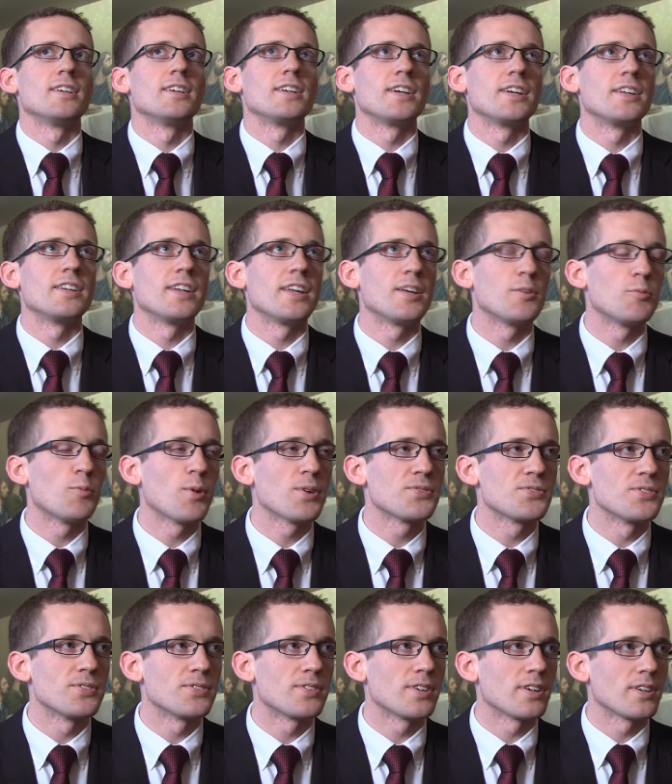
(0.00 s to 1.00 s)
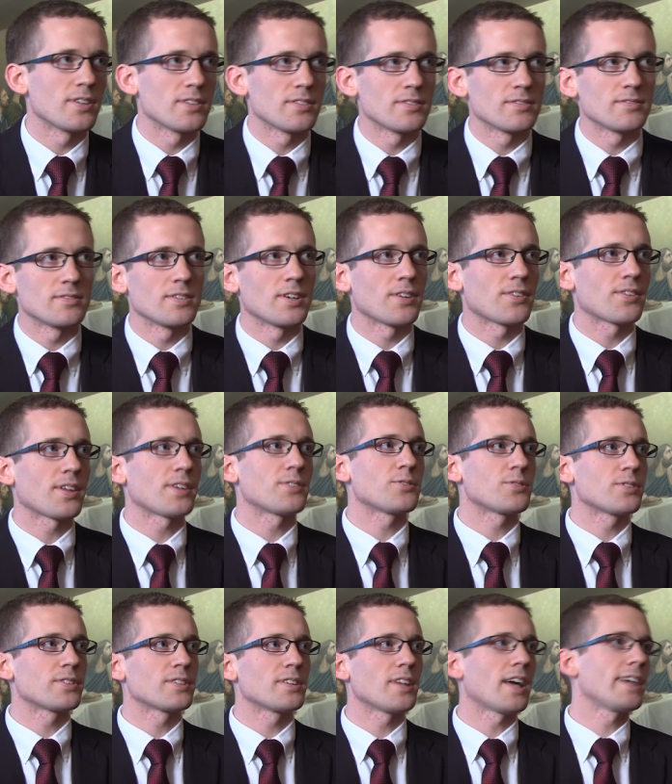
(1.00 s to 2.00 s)
it, it wasn't a, a
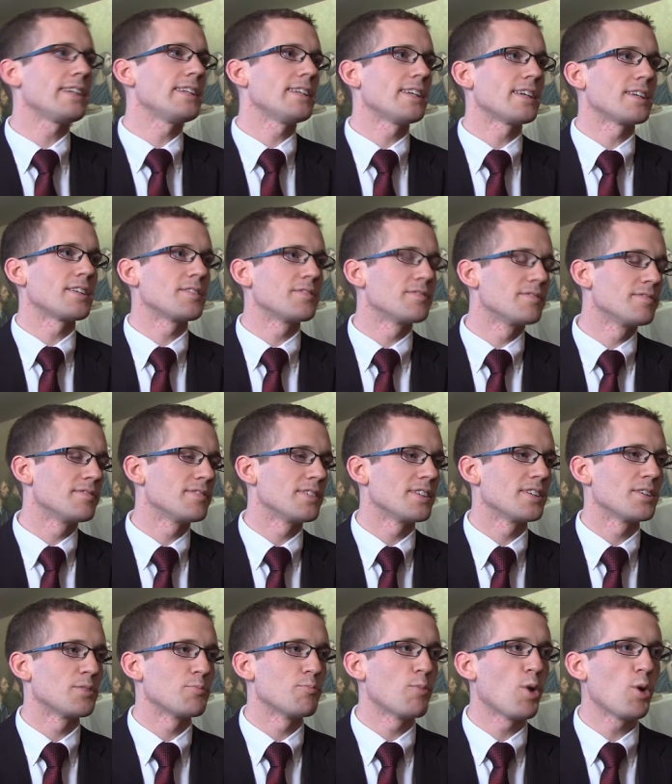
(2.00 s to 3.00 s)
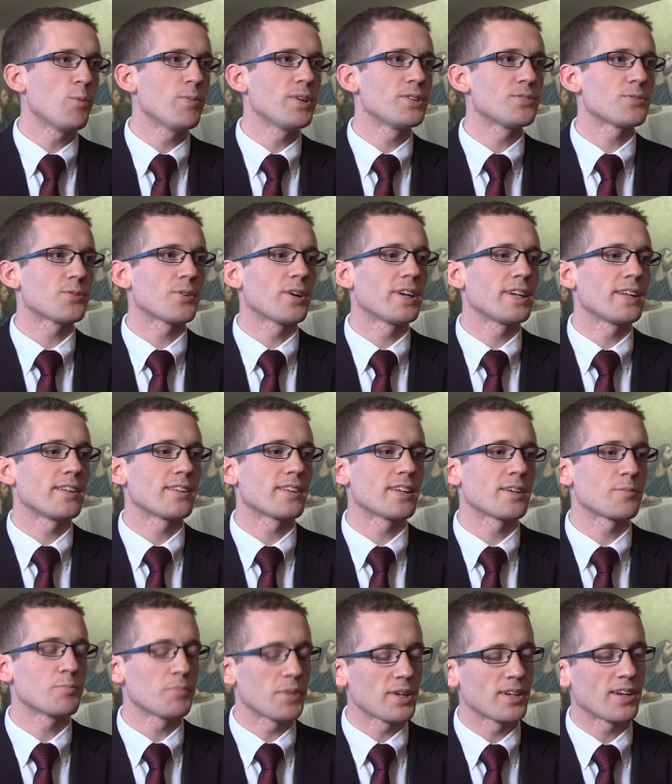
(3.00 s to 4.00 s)
thunder and lightning uh, moment or
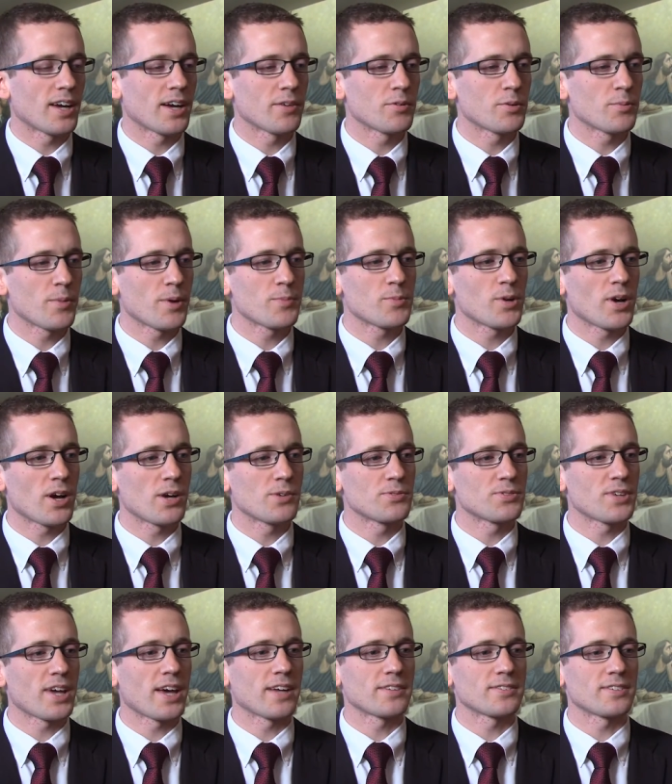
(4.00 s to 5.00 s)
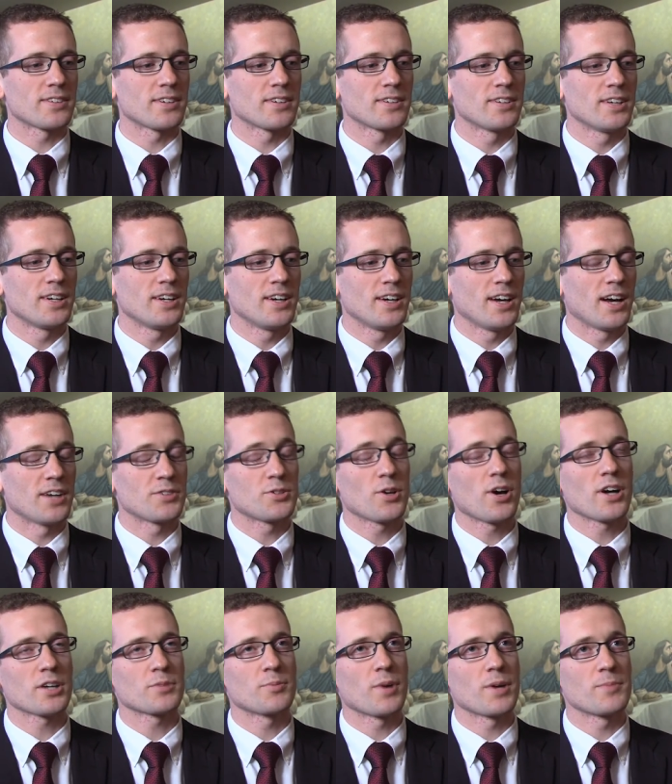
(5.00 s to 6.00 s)
anything but I remember I was at a, a
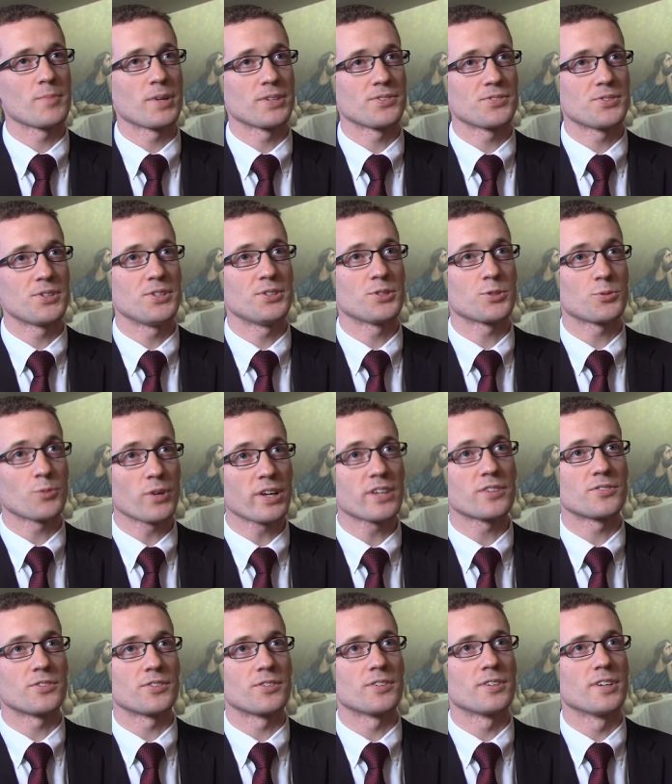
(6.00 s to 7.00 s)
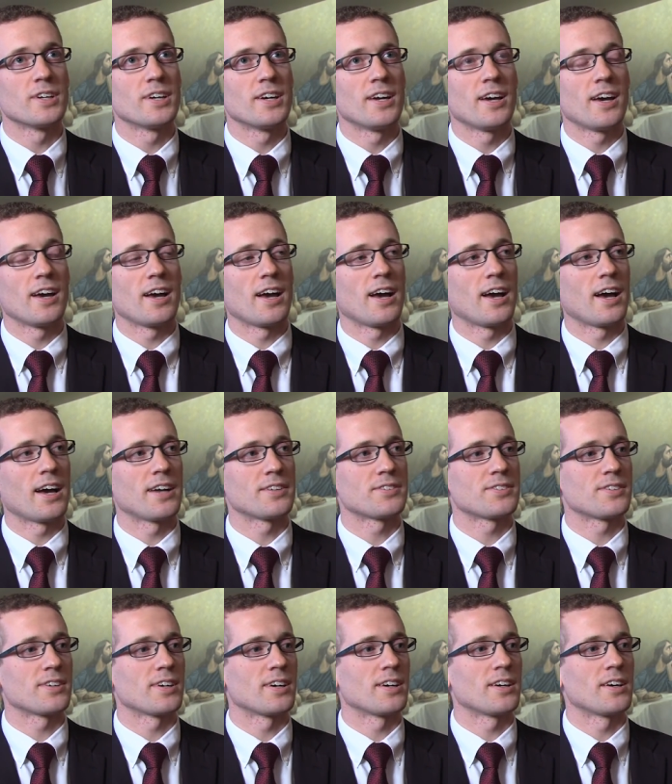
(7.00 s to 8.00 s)
talk by Monsignor Richter
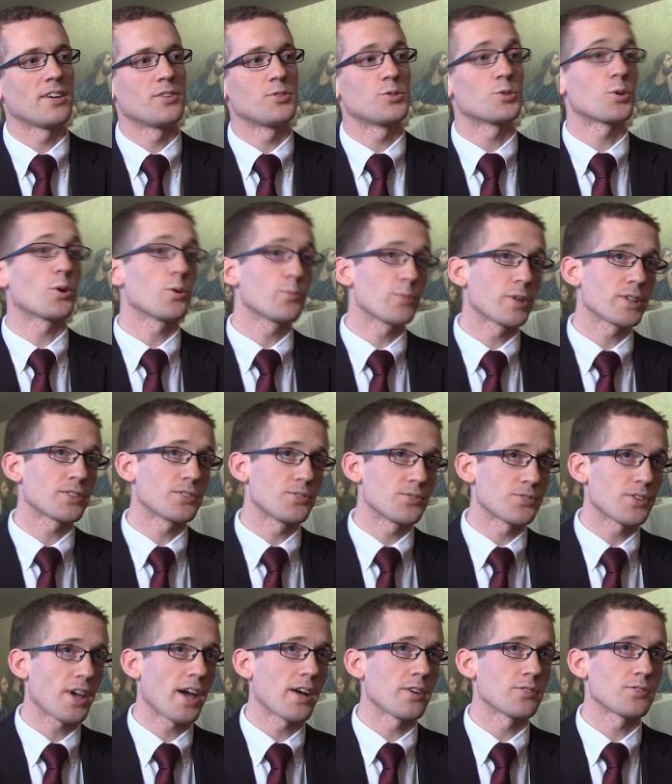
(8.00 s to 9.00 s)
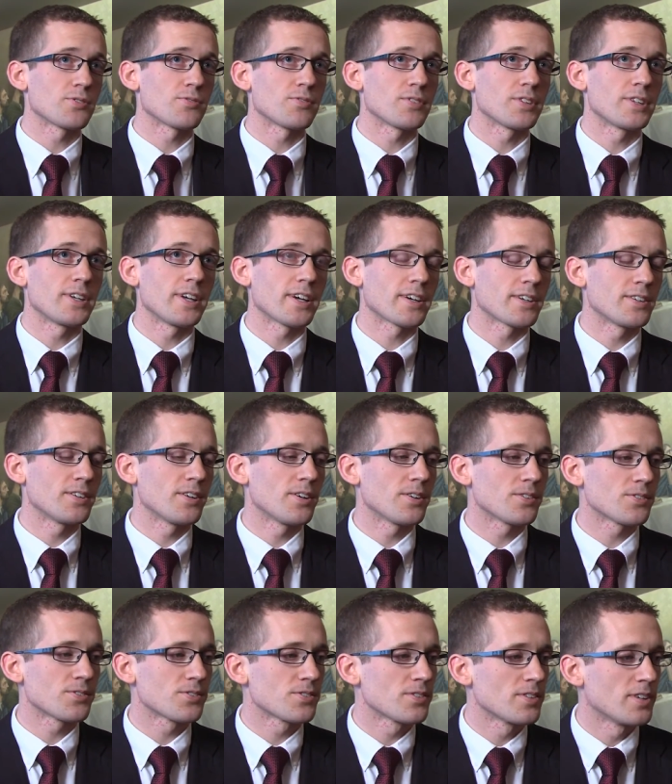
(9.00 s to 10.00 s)
at uh, Jerome Richter's house for the young
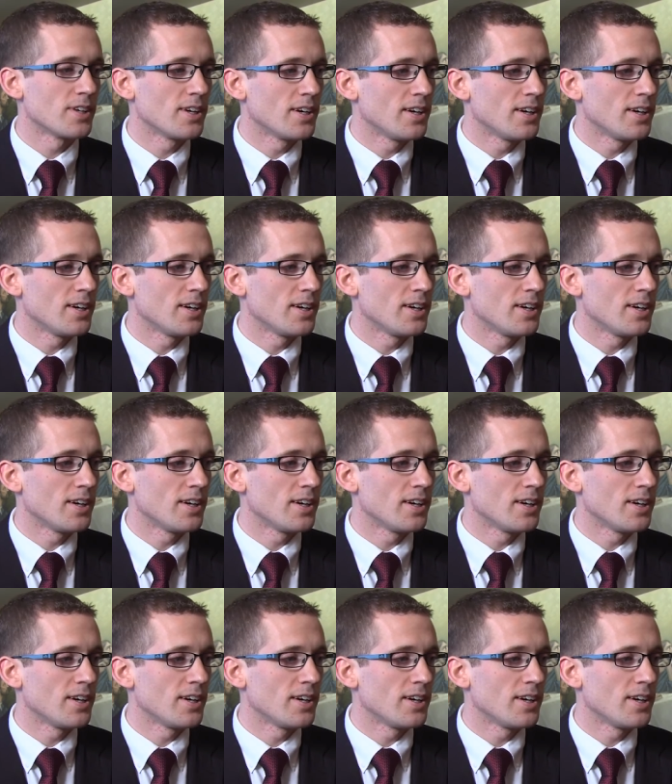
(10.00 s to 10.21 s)
adults